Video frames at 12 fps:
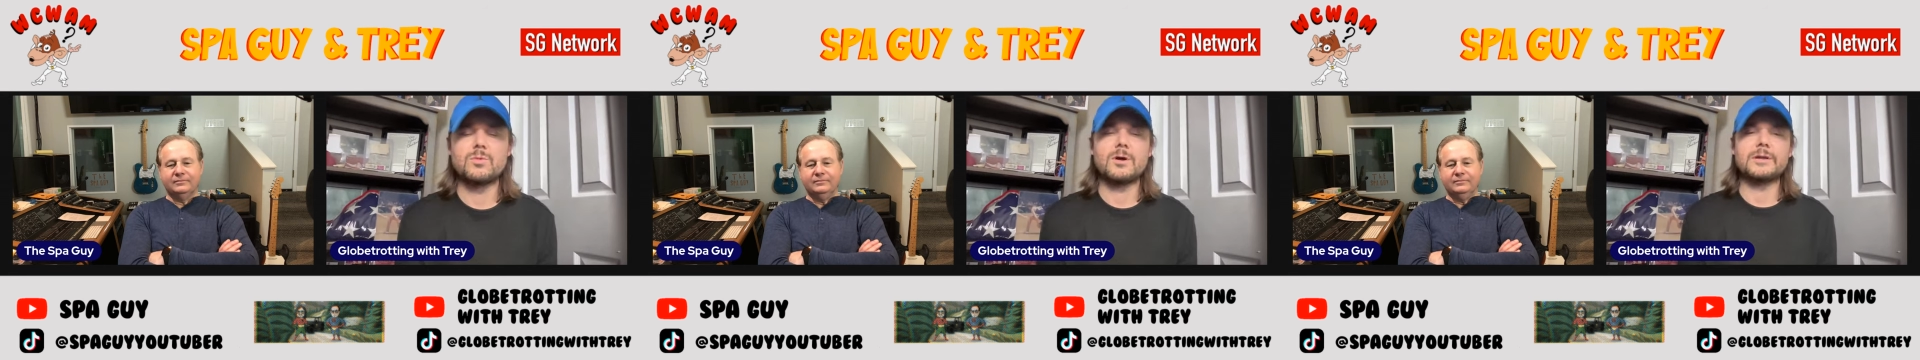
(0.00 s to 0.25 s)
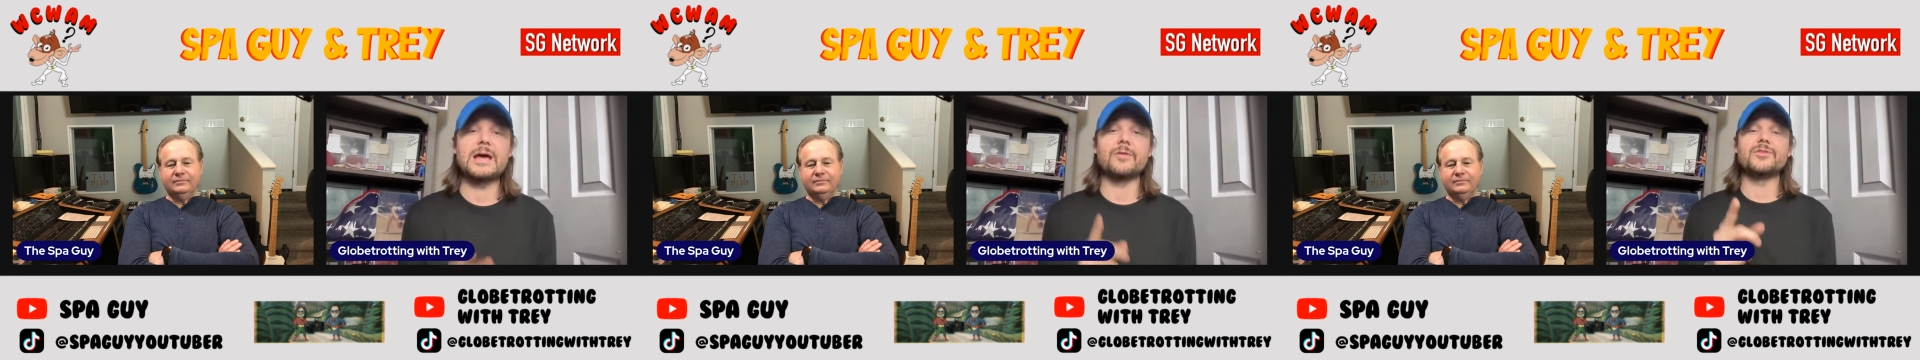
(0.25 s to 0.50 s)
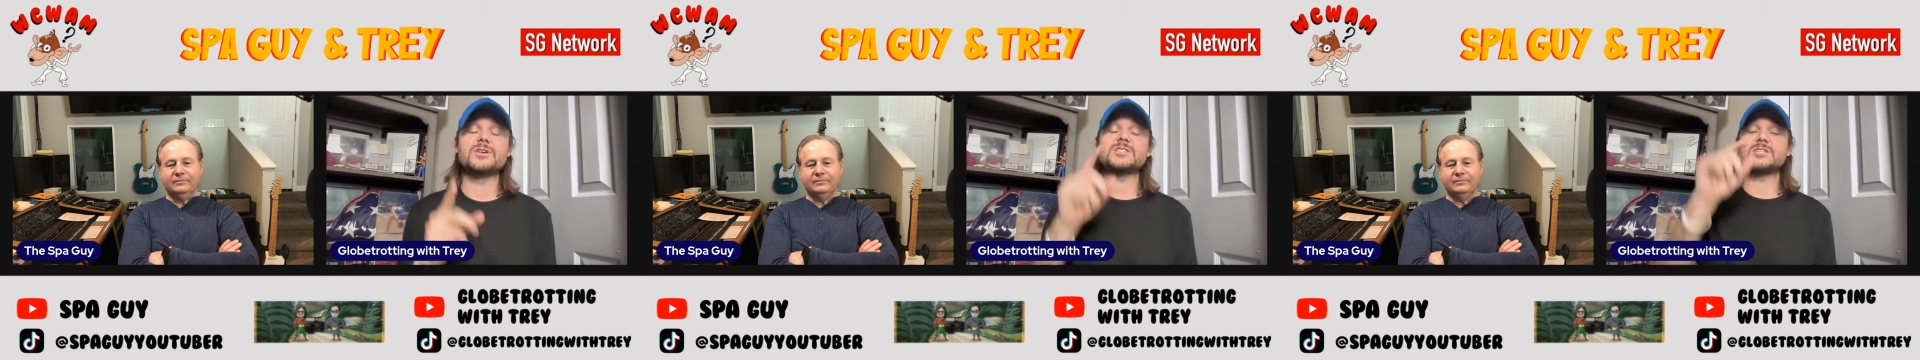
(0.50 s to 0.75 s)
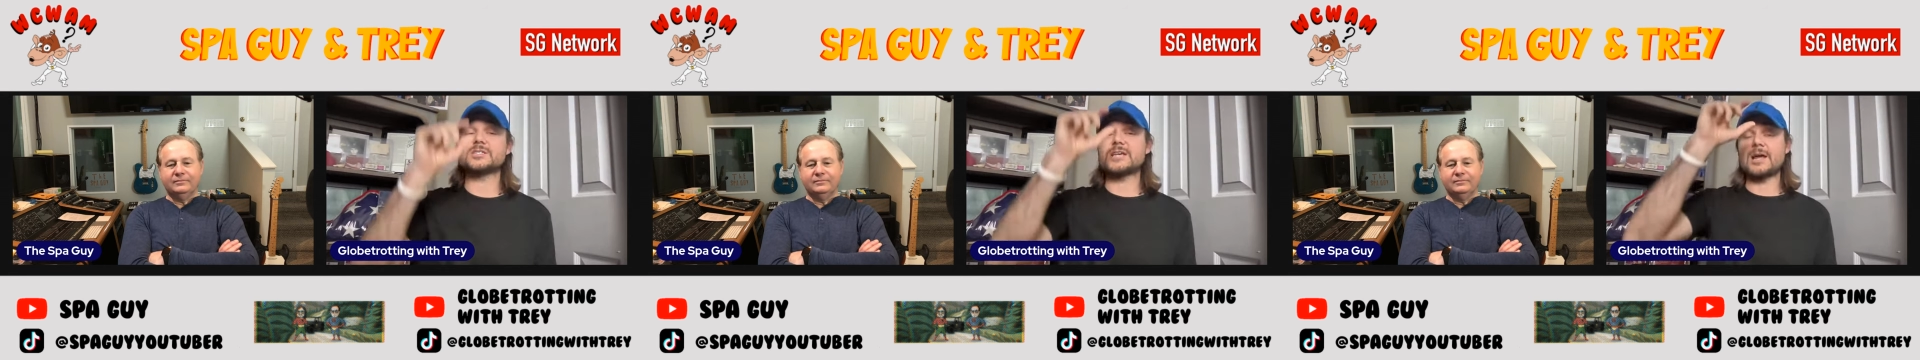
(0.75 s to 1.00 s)
Speaker 1: Now, this
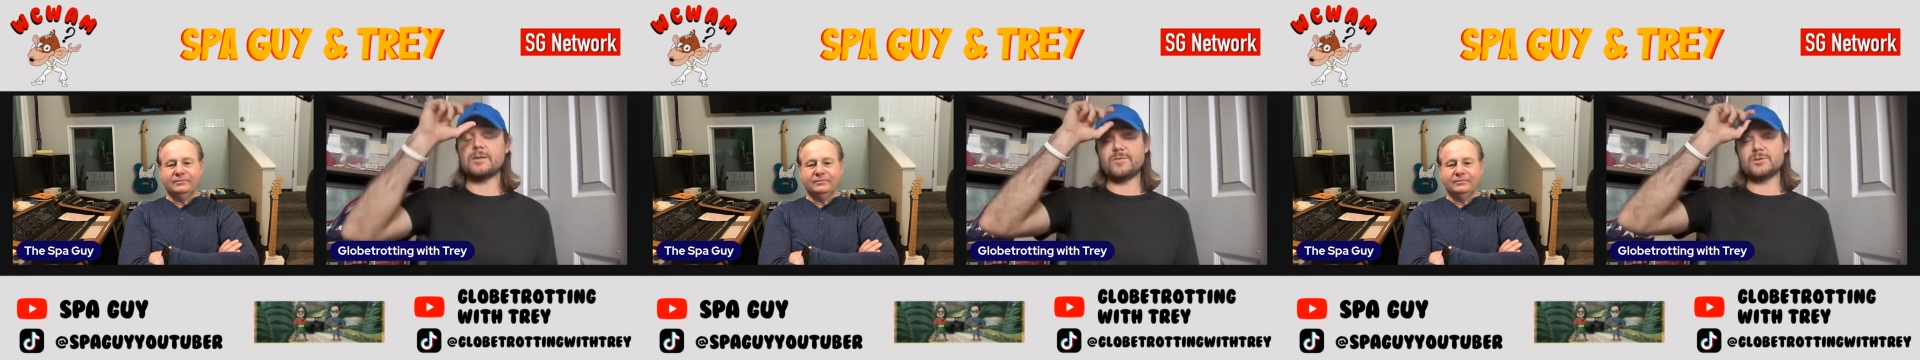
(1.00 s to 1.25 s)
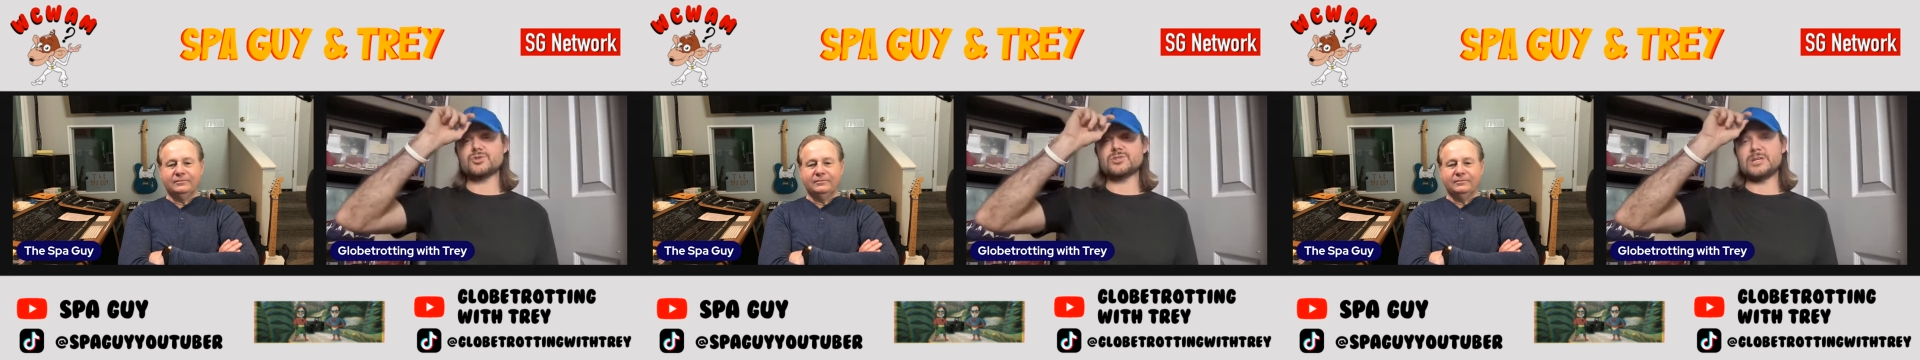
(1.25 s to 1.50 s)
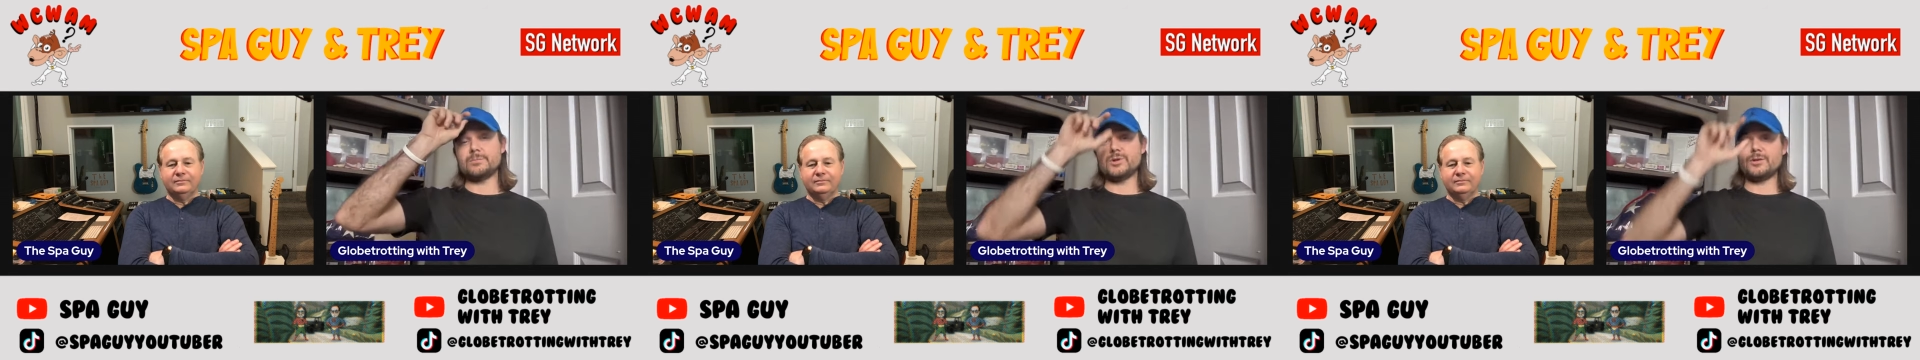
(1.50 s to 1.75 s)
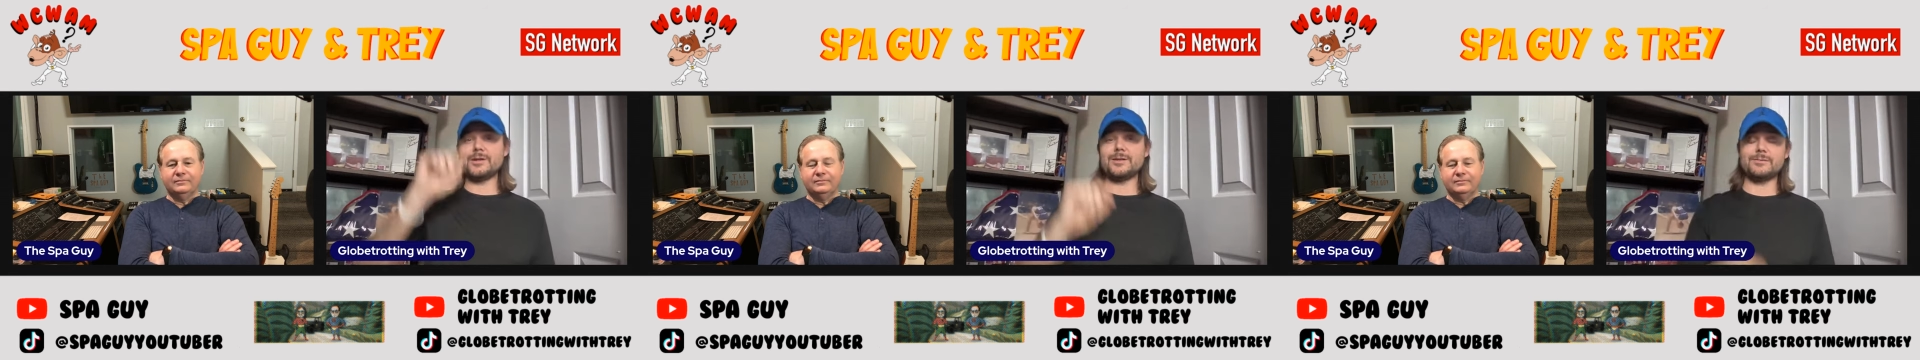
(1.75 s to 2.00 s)
is kind of interesting,
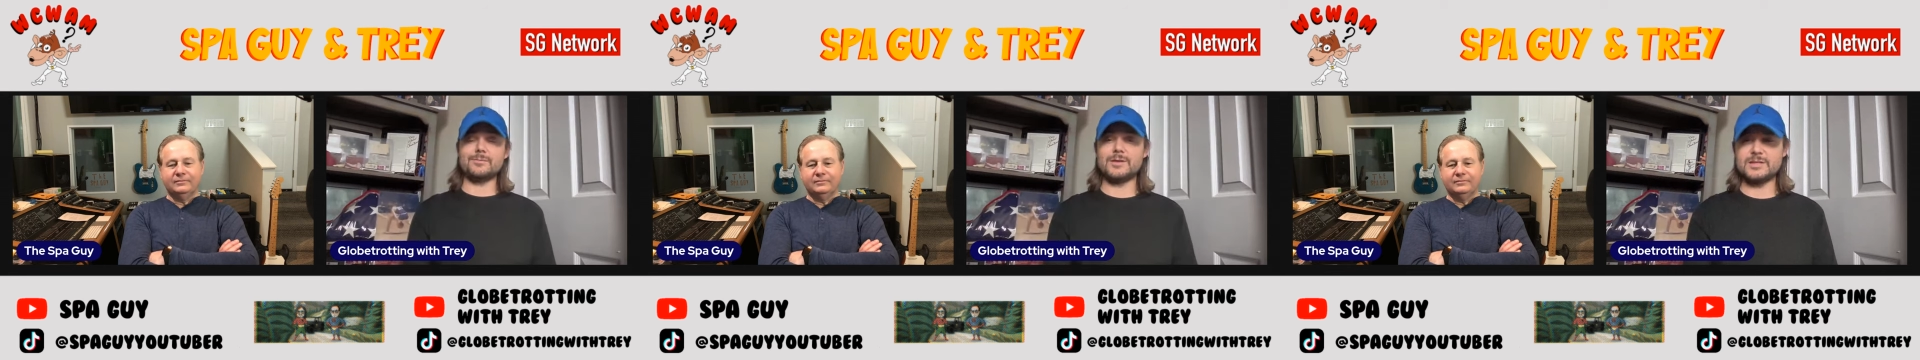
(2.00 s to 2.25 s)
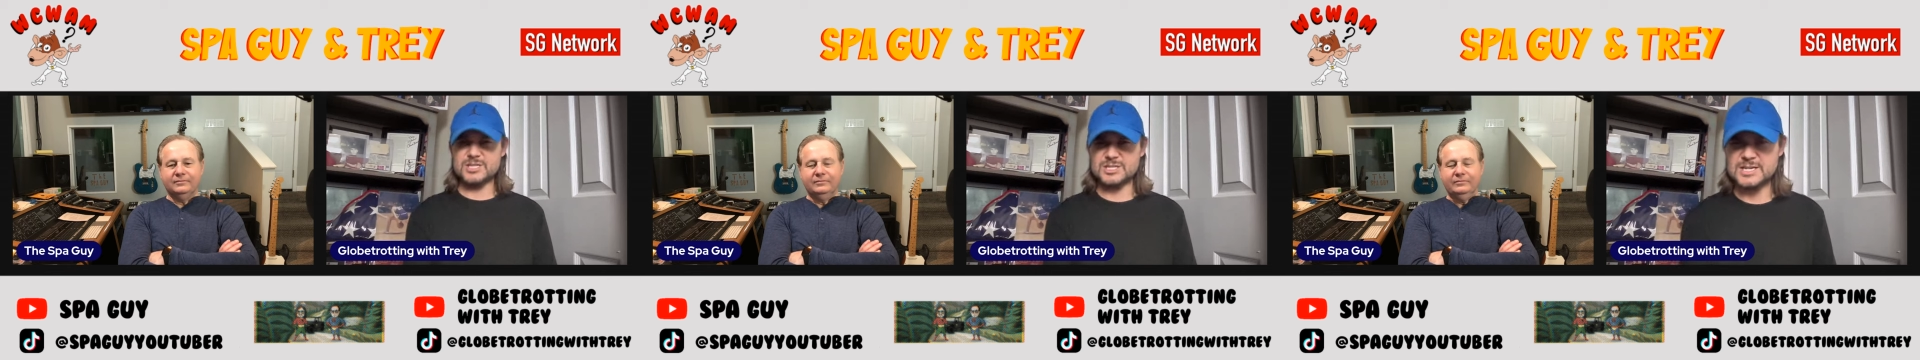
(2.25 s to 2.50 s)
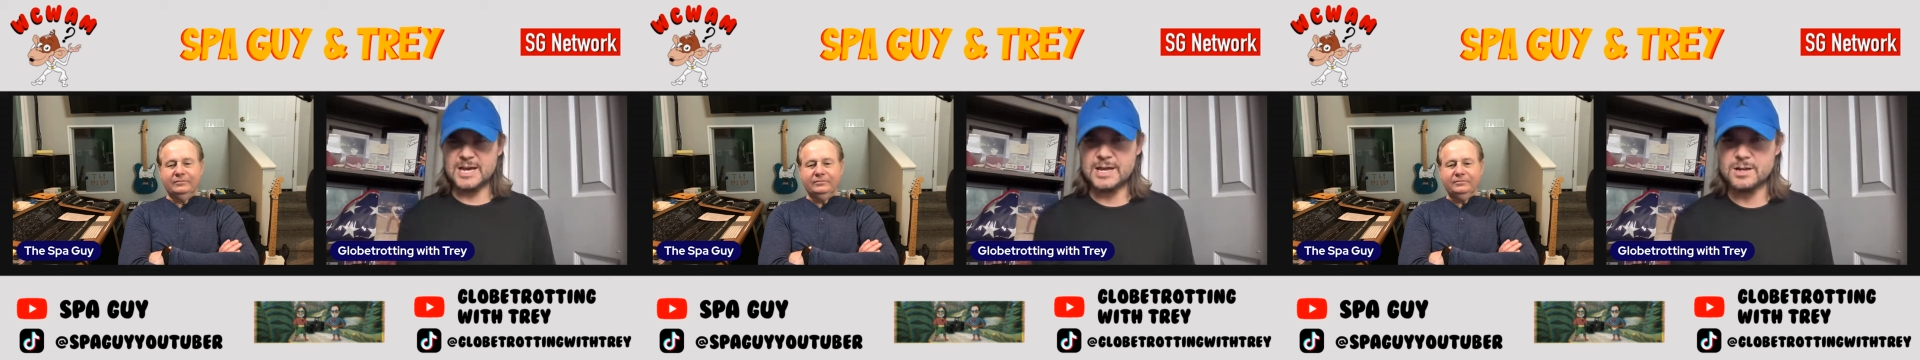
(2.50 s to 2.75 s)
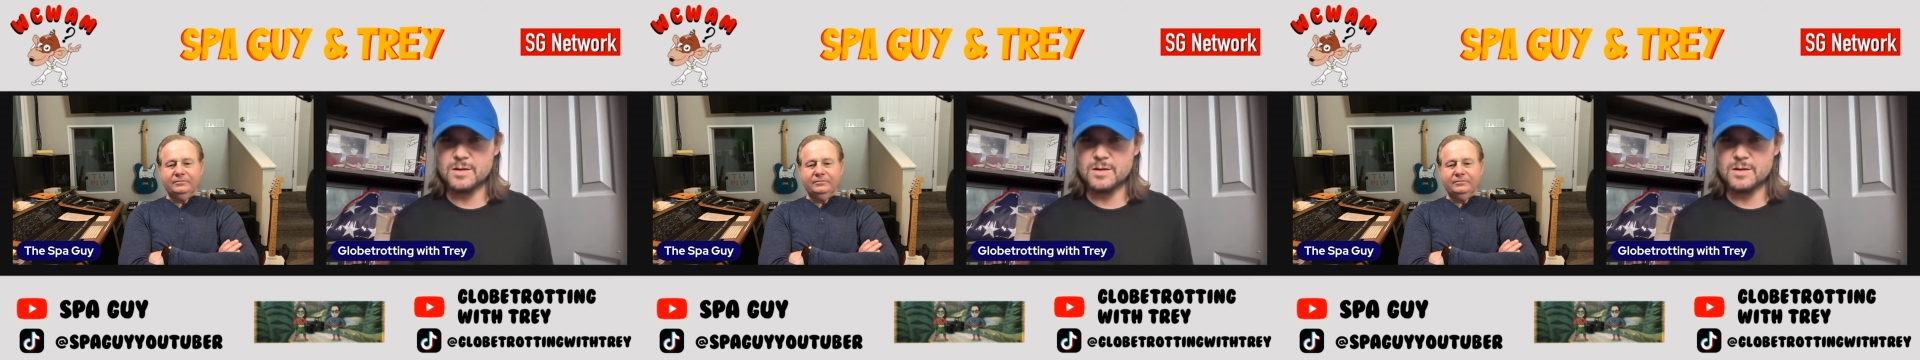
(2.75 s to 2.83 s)
Billy, and this is kind